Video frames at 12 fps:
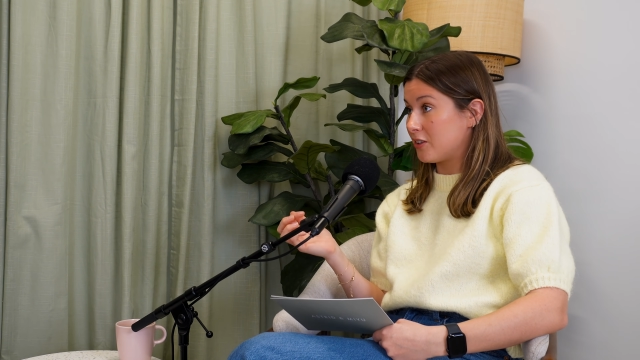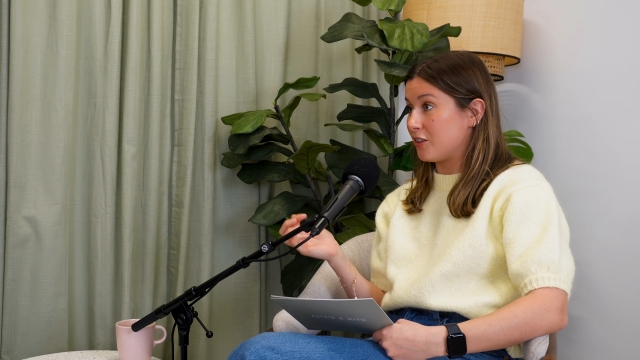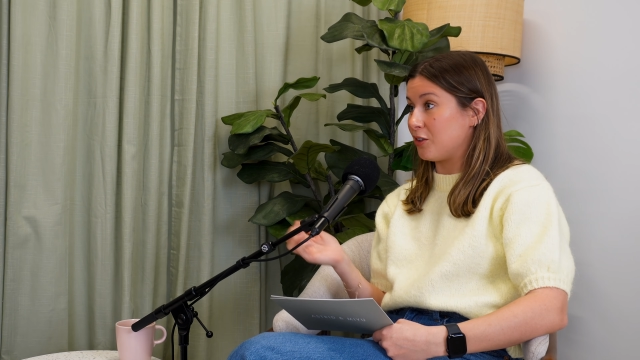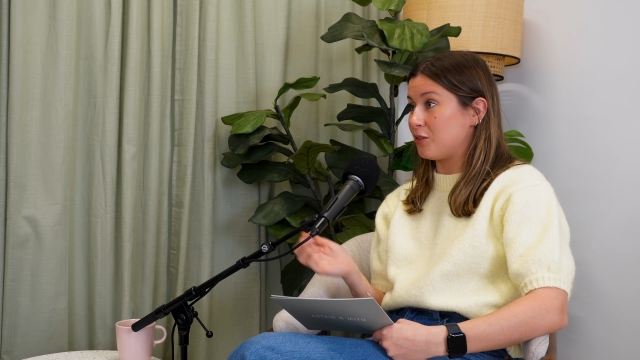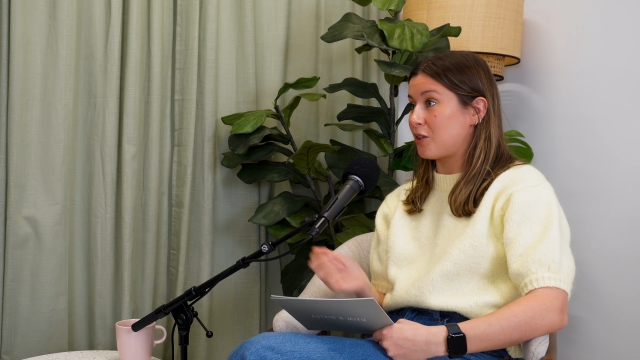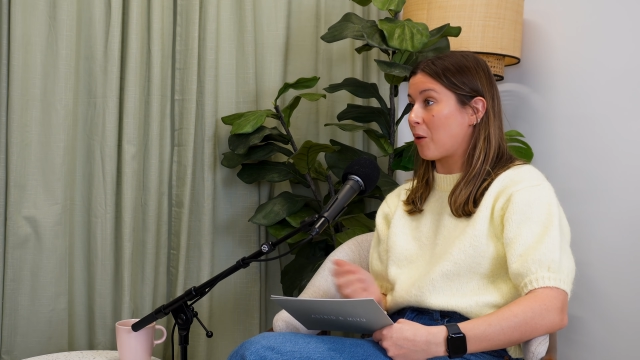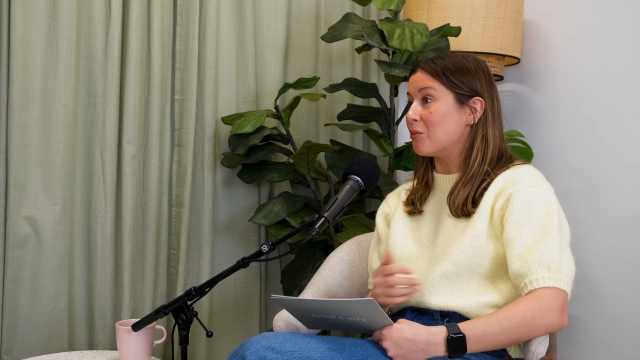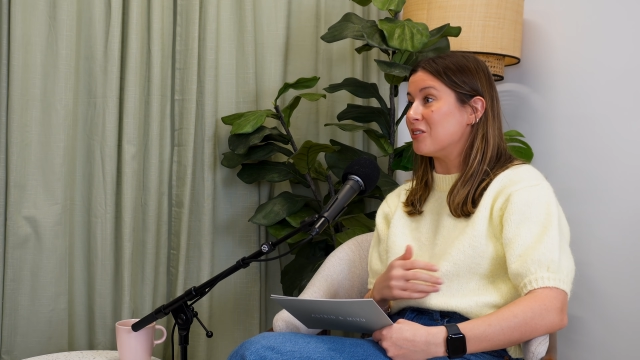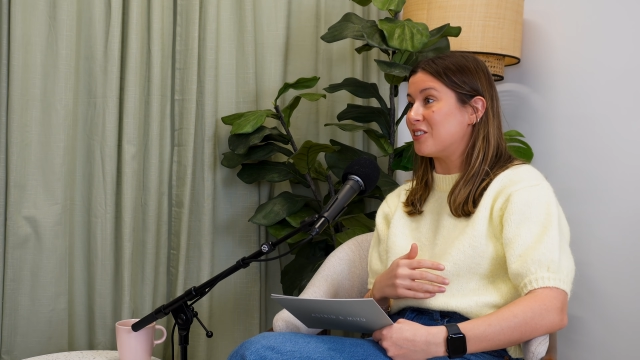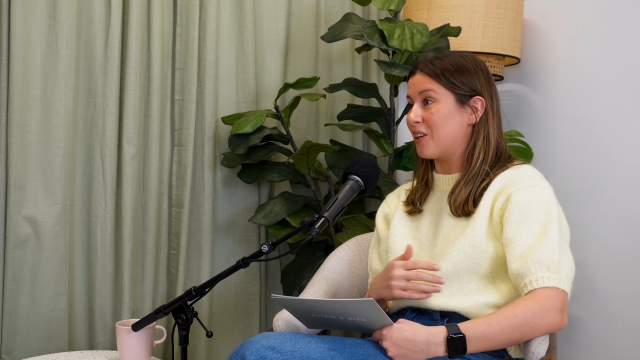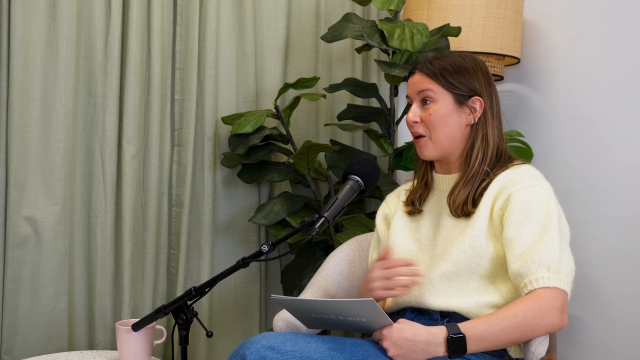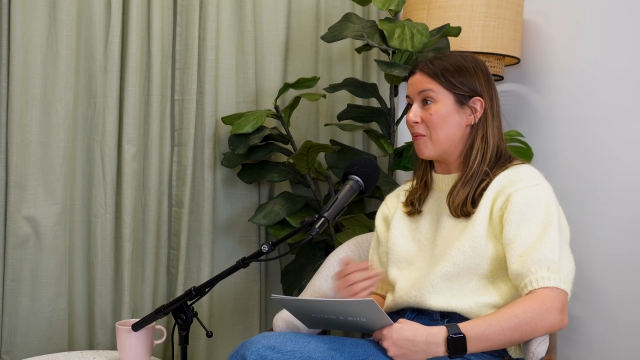You don't
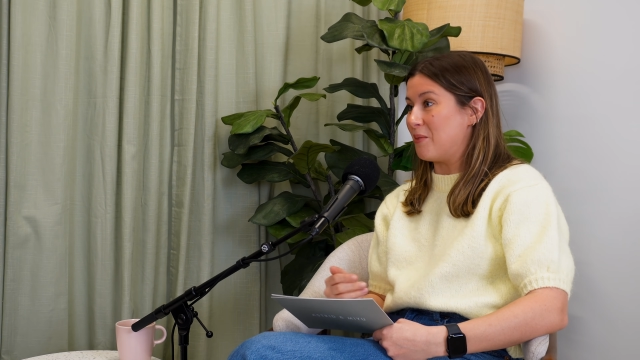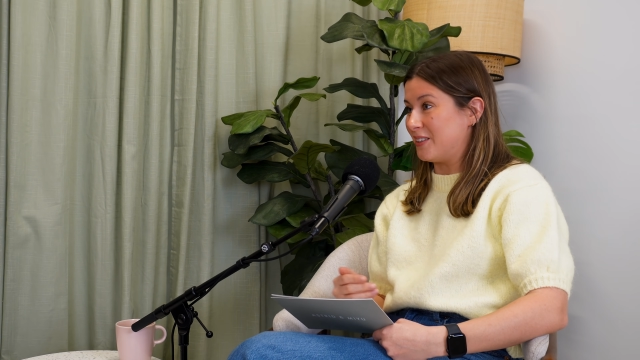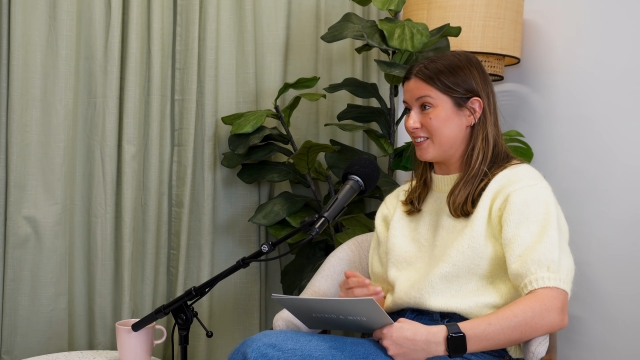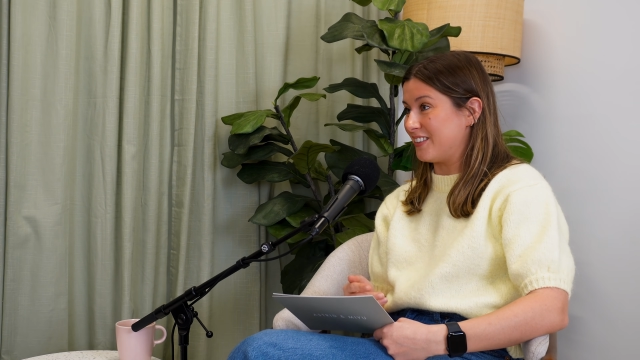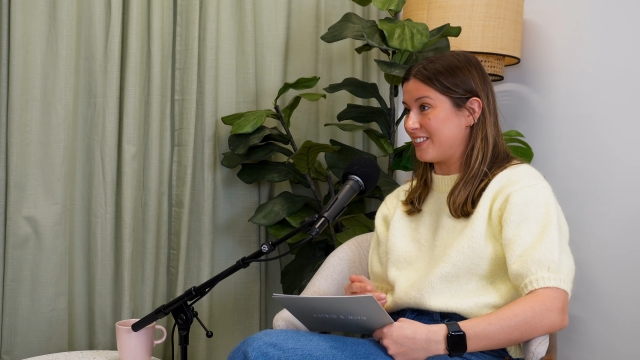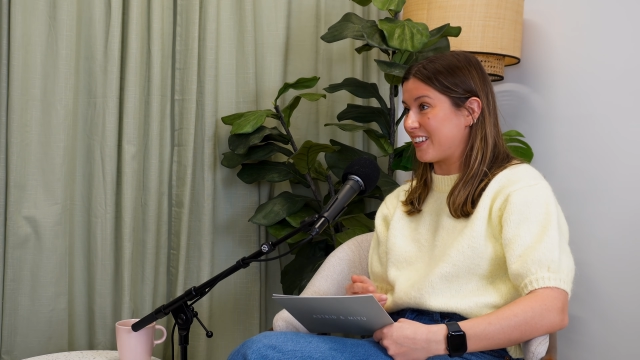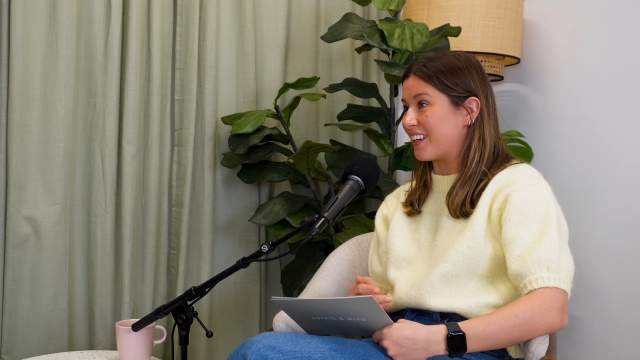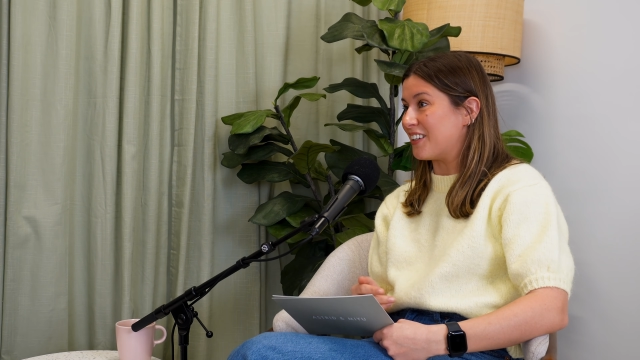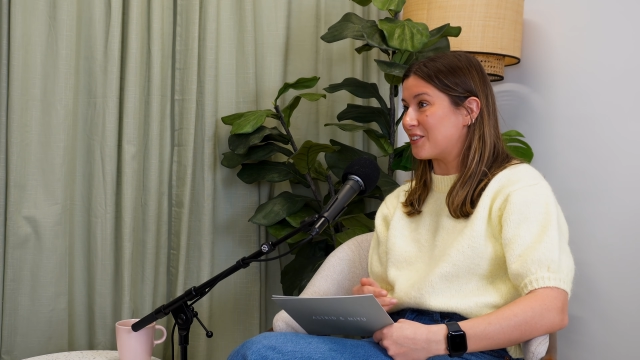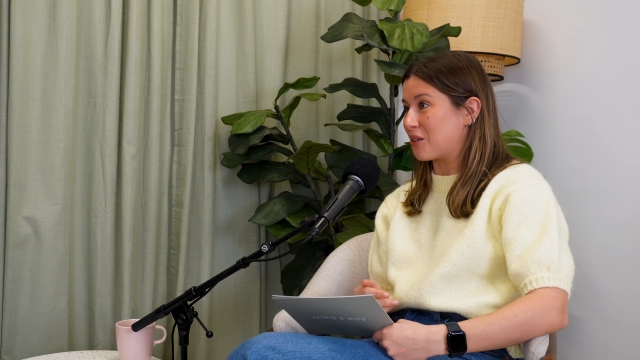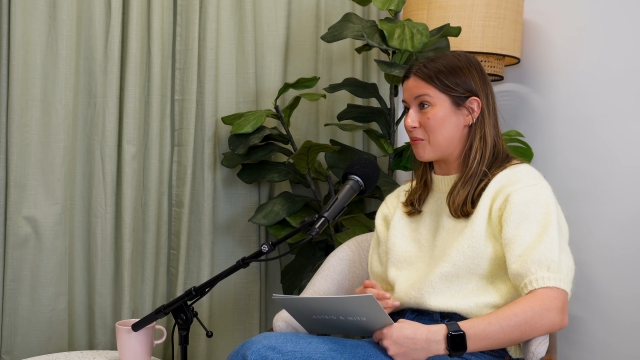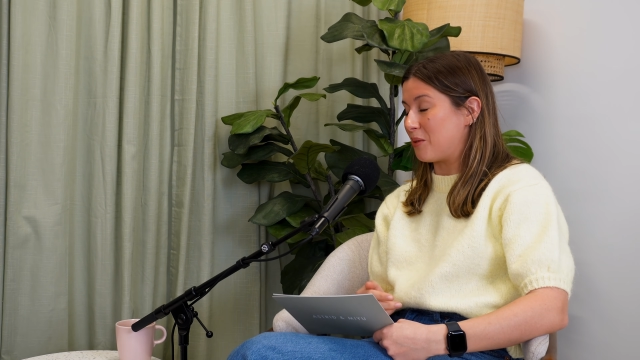start a business thinking
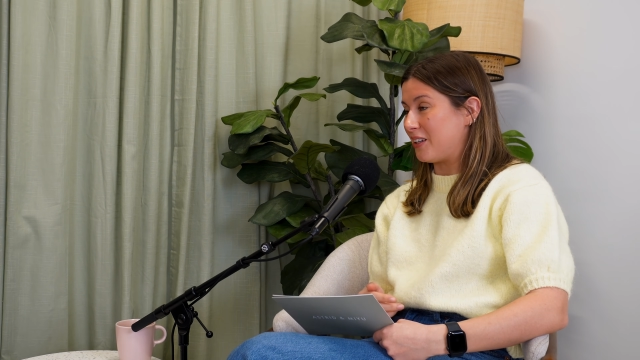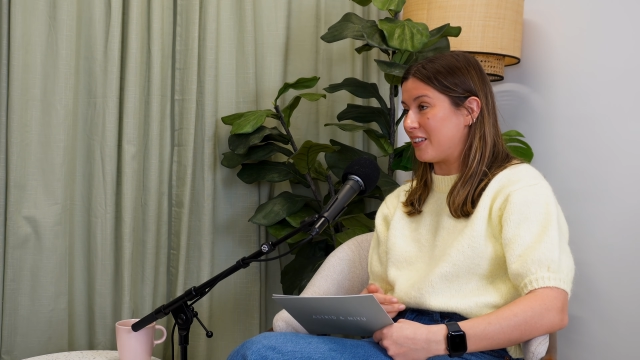it's going to be